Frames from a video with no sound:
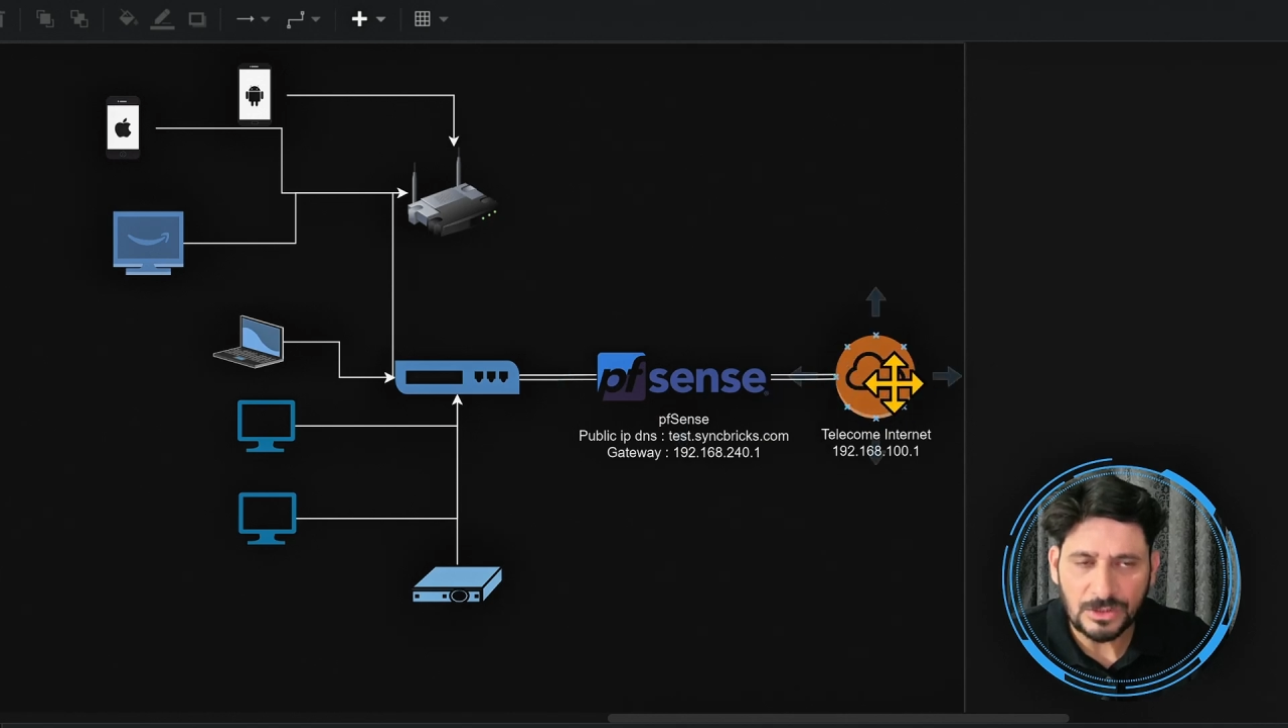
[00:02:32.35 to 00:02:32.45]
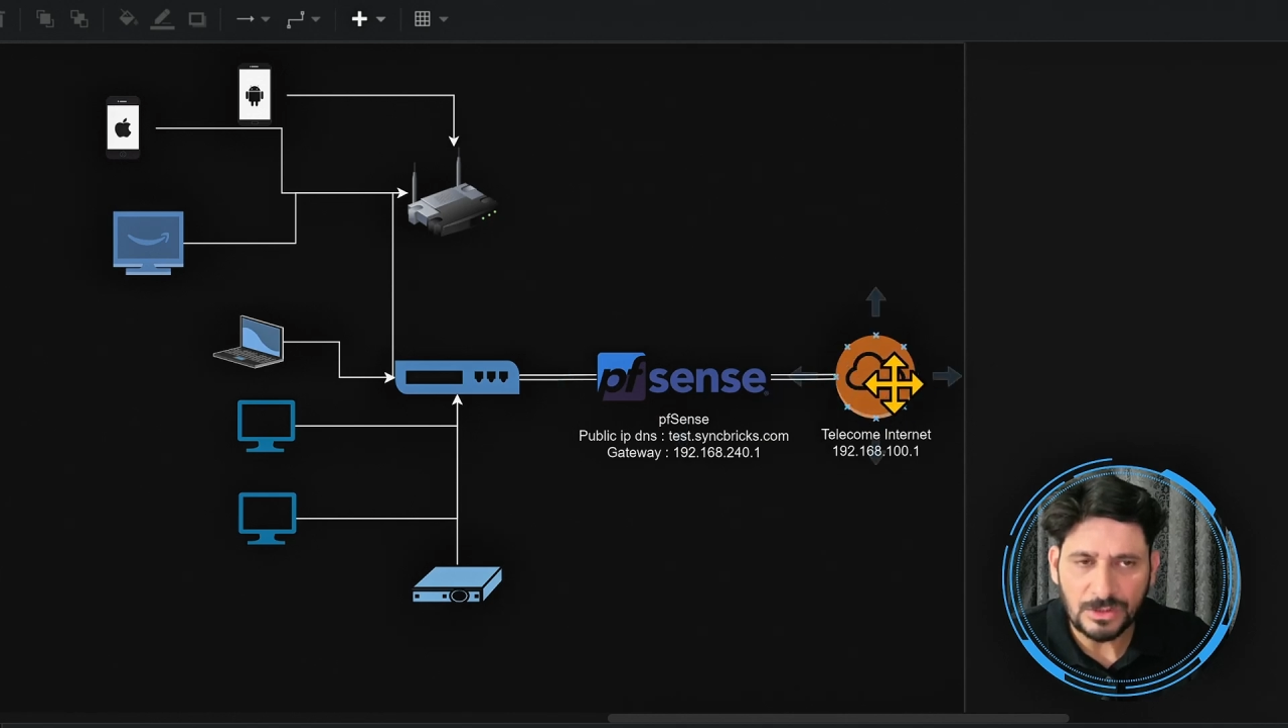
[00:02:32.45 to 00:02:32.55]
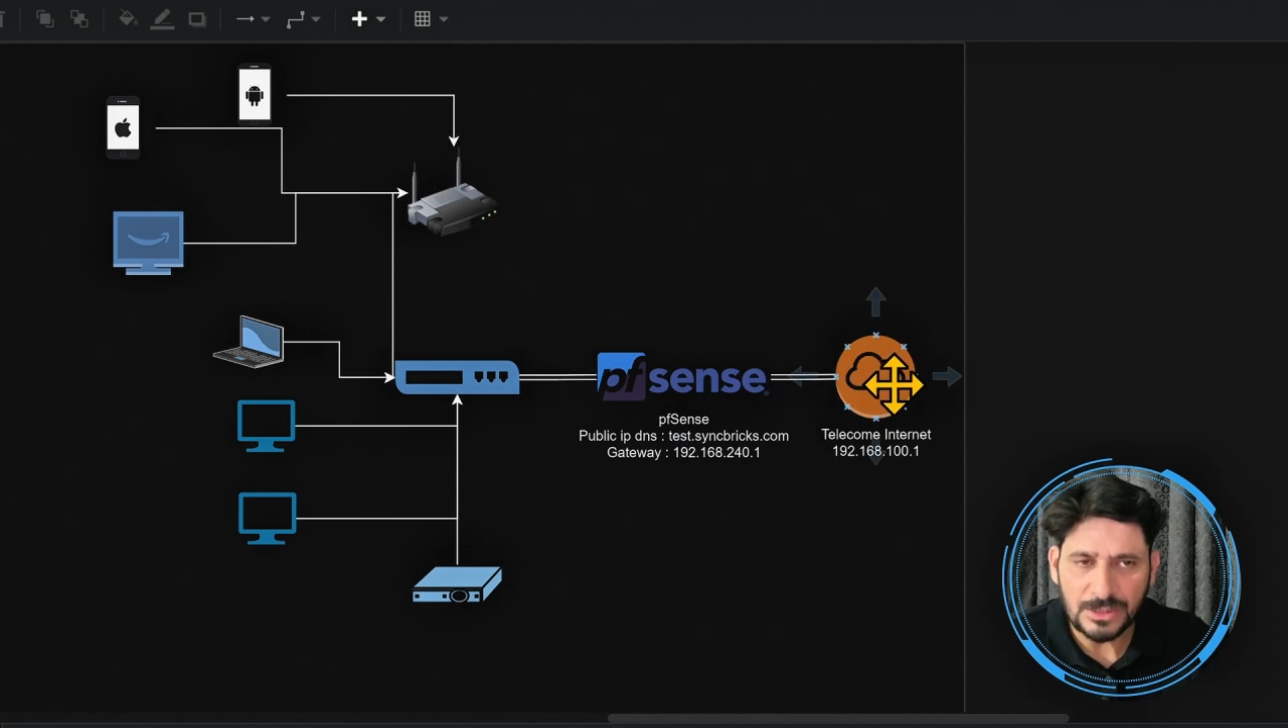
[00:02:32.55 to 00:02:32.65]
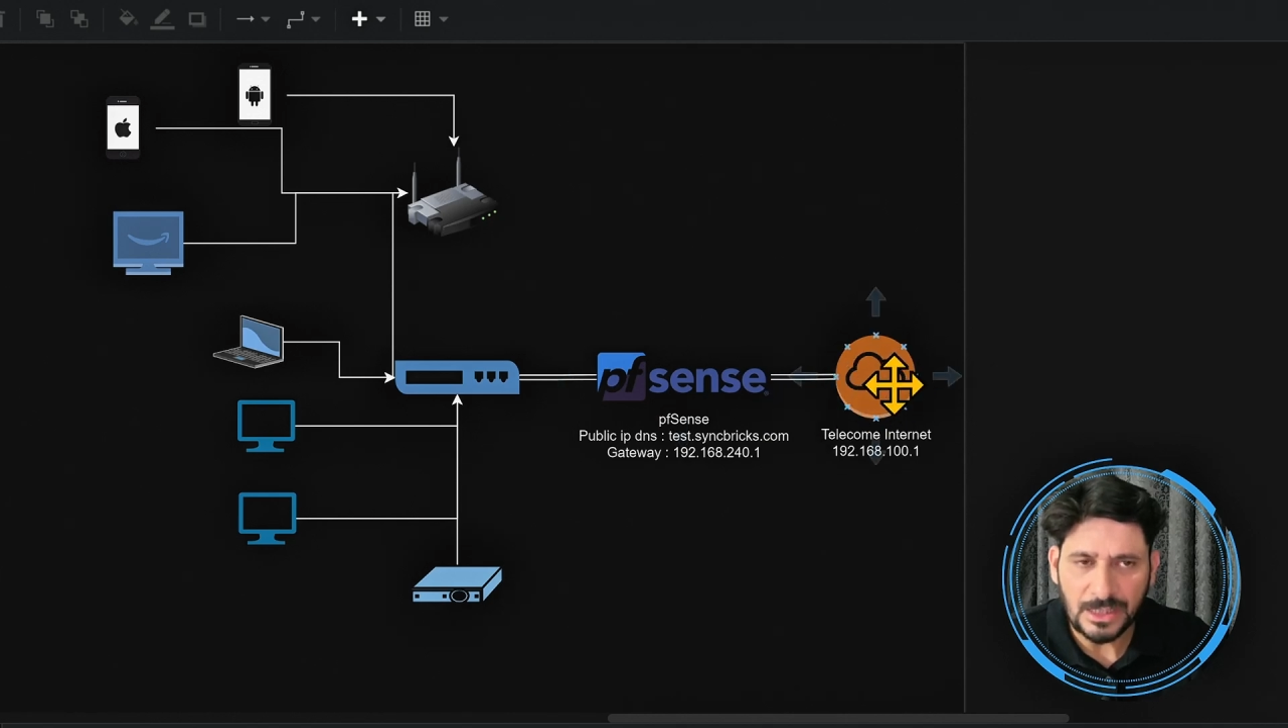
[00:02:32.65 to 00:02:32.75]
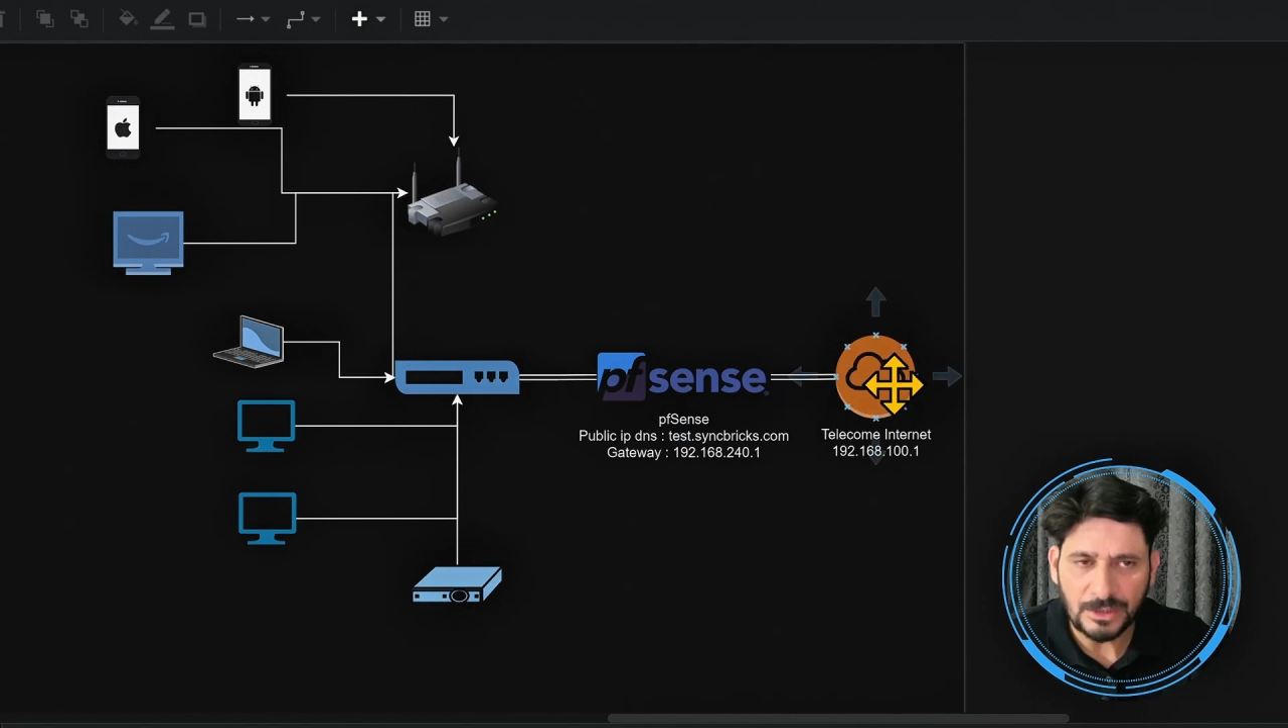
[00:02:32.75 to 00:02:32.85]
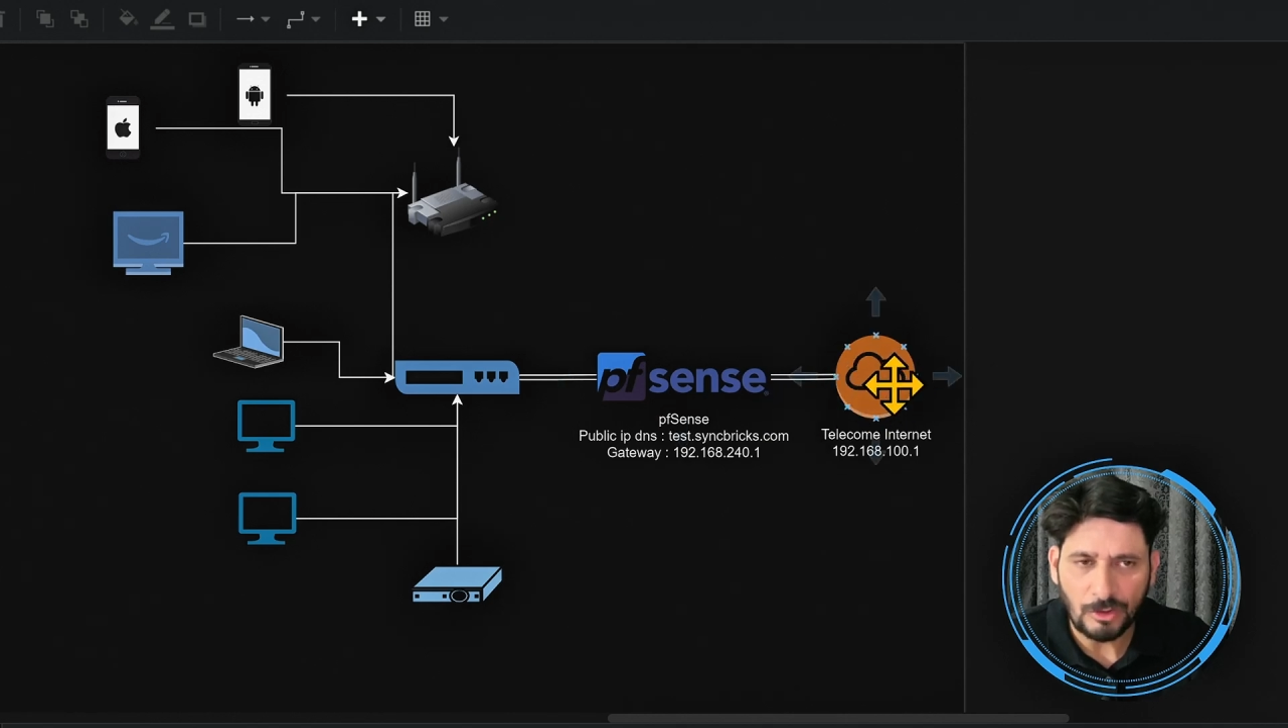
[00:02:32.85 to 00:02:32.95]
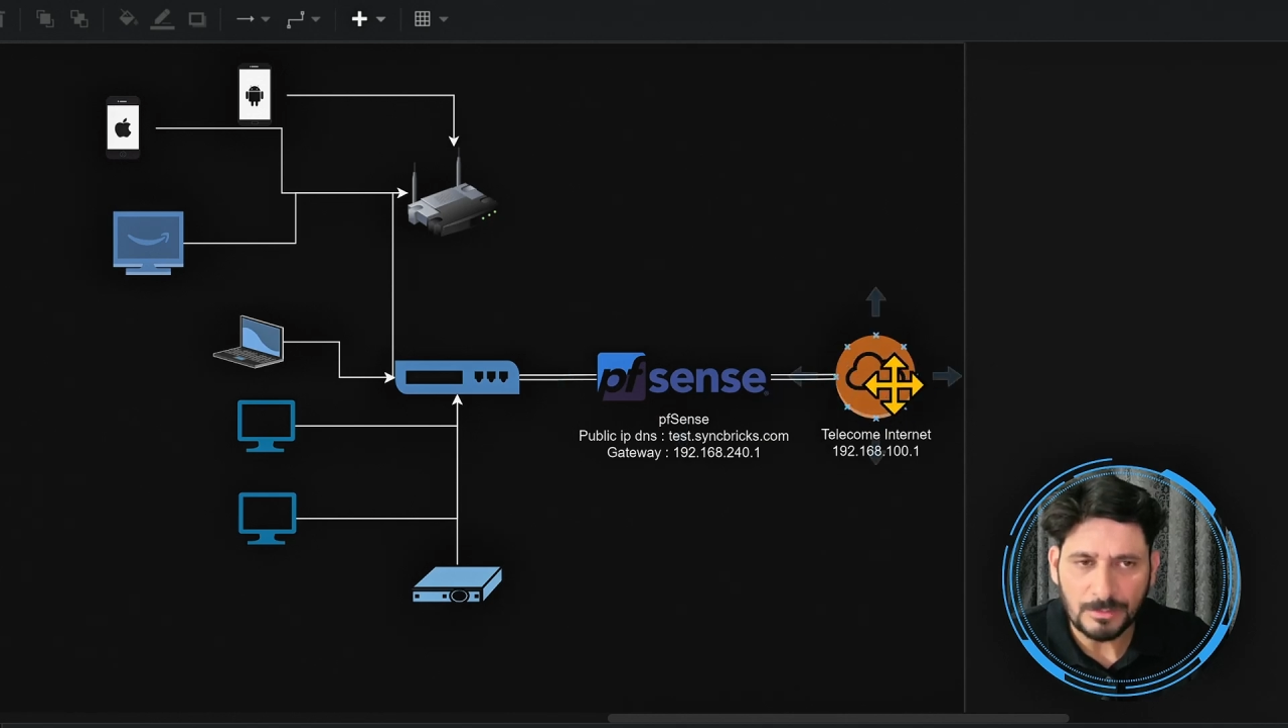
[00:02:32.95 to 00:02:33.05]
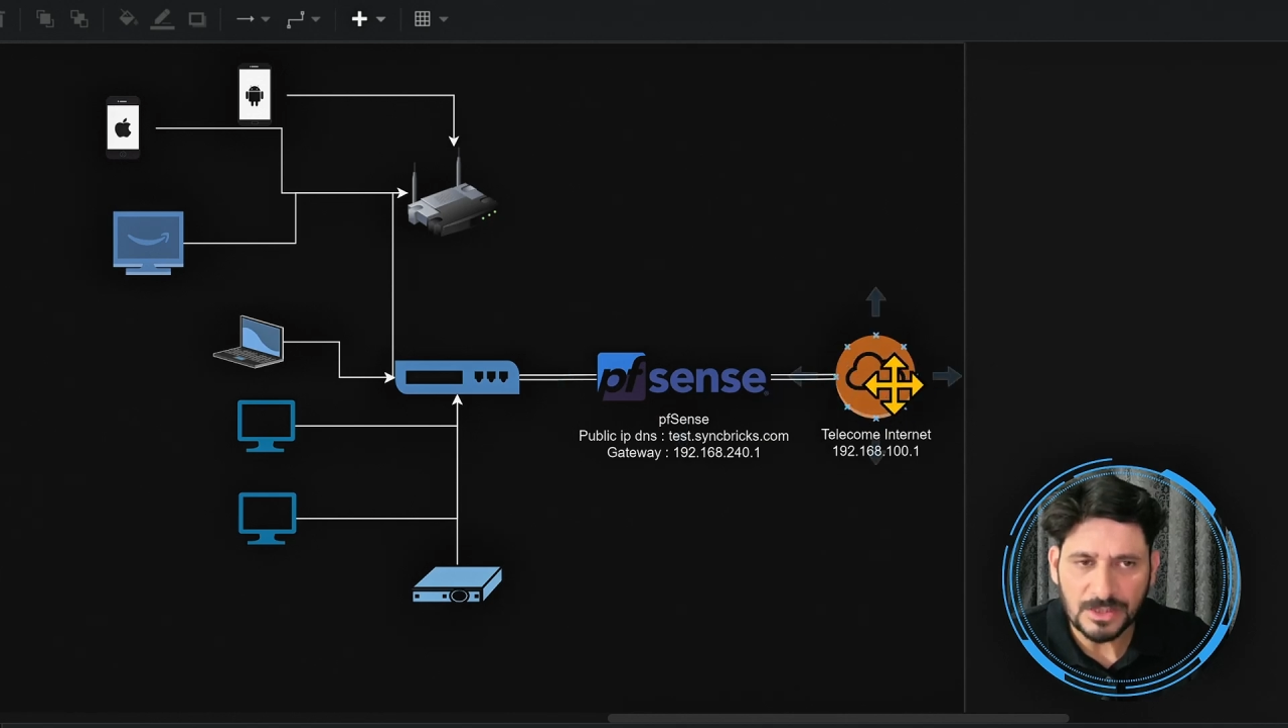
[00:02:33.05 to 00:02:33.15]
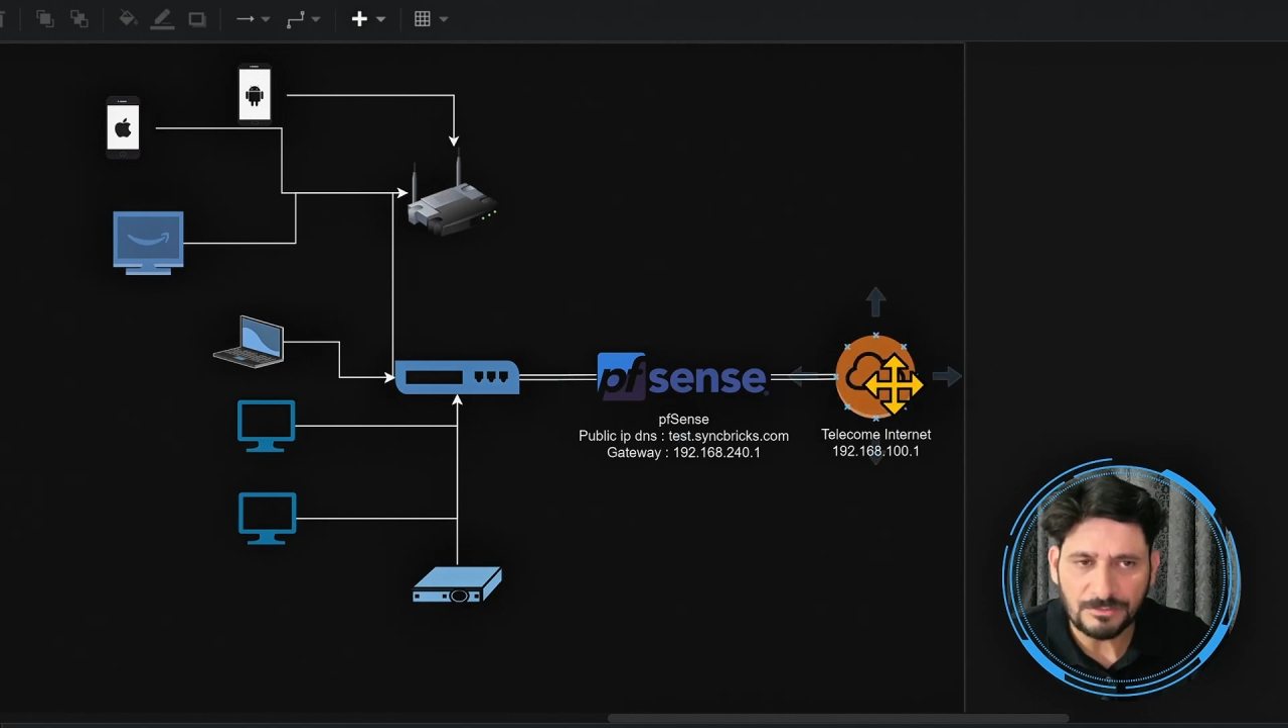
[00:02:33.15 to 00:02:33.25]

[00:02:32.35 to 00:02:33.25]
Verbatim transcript: to the telecom